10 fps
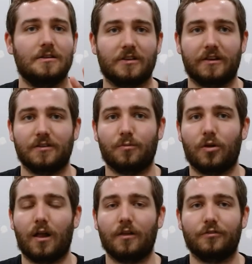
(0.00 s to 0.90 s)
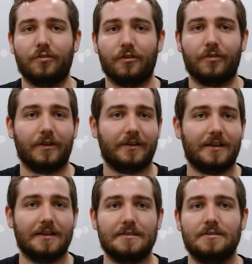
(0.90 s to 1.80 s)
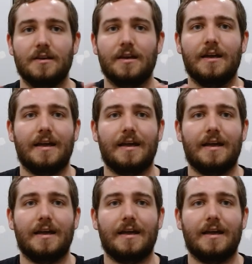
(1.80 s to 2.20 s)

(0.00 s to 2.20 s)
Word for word: sizable college funds for their kids,